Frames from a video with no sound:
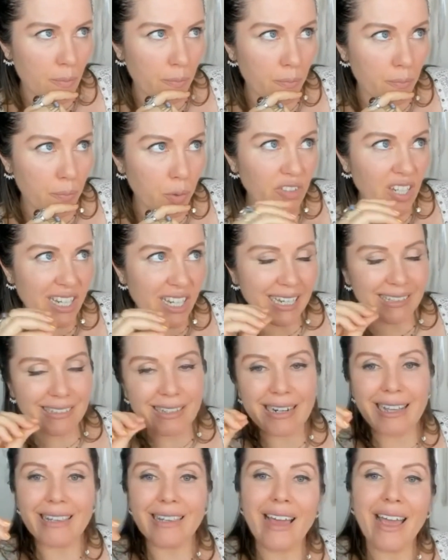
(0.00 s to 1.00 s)
putting it
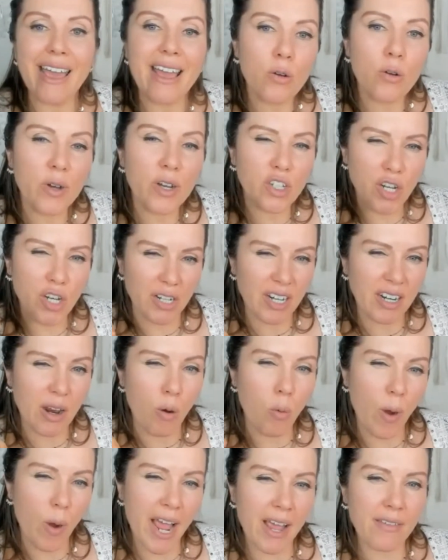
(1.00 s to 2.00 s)
in a language and in a
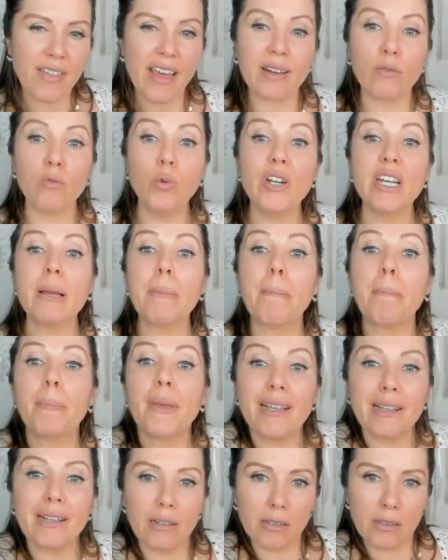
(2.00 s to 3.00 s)
way that would
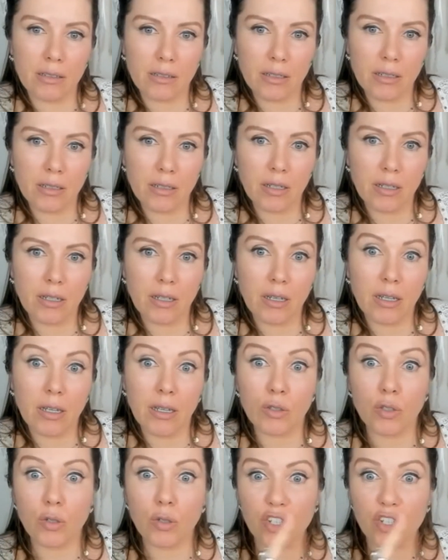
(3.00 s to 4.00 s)
appeal
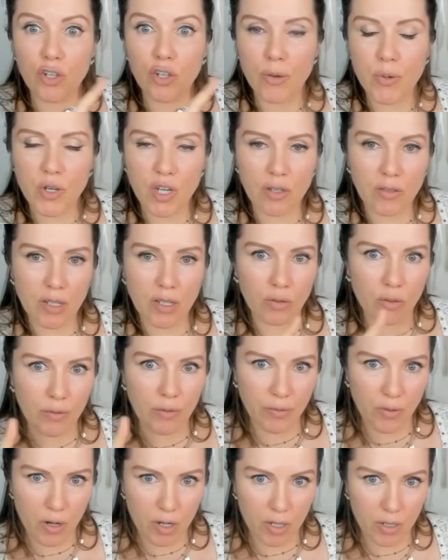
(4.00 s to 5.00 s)
to Egyptians and to
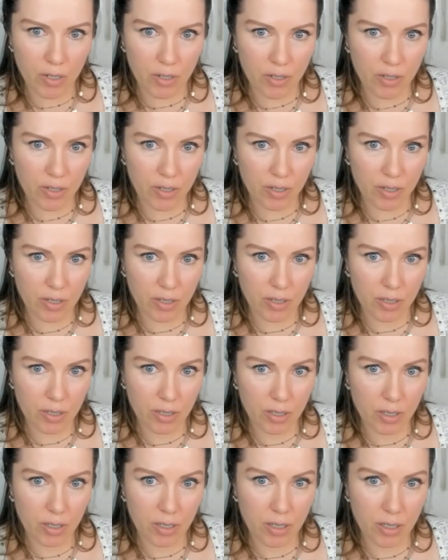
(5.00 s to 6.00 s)
foreigners
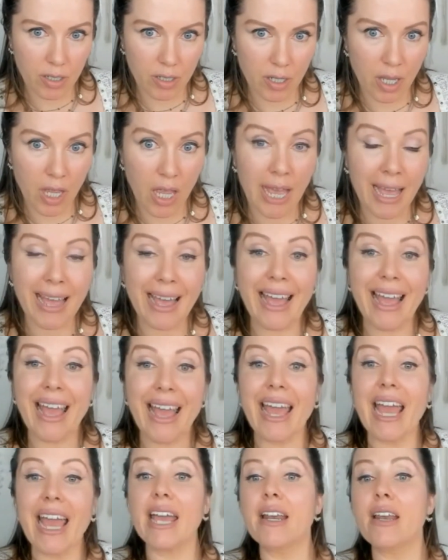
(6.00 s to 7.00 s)

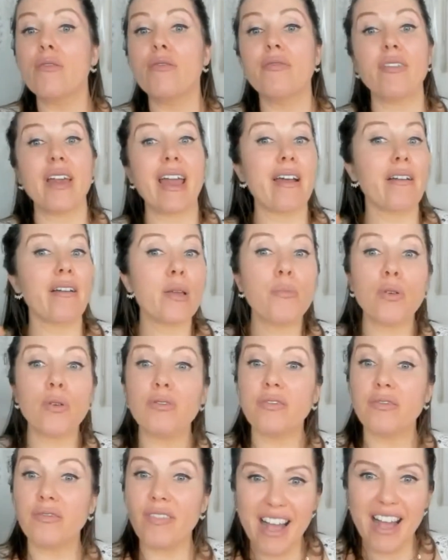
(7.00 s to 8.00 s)
in a very
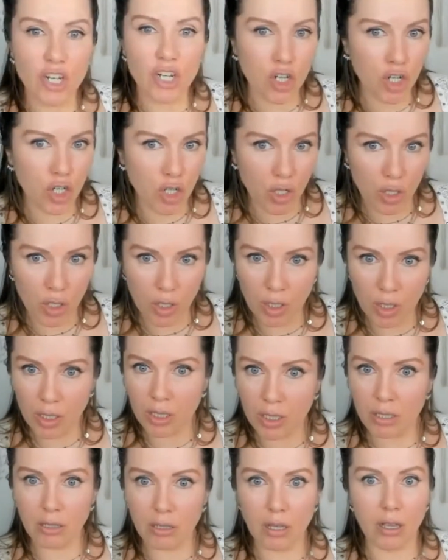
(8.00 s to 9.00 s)

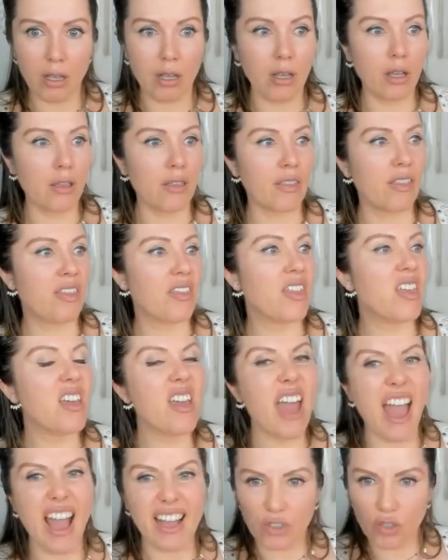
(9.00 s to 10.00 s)
professional,
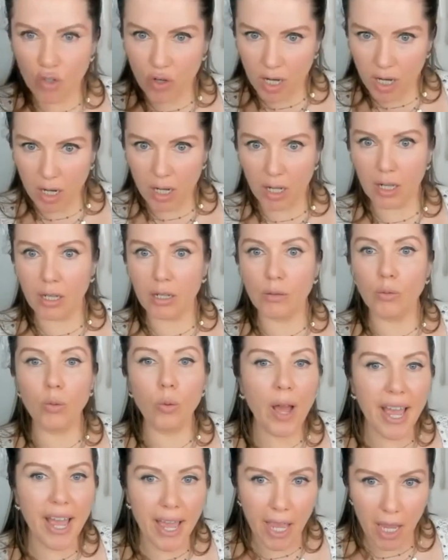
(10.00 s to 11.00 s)
theatrical
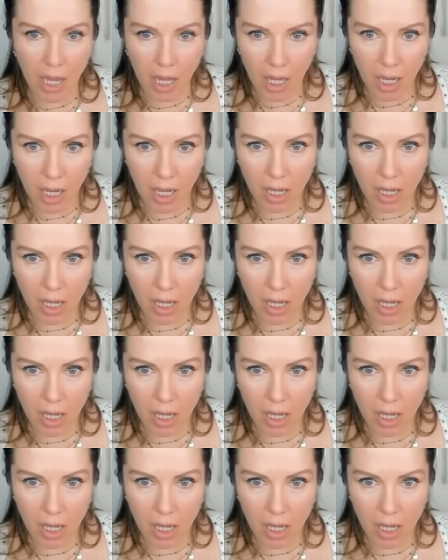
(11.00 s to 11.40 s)
way.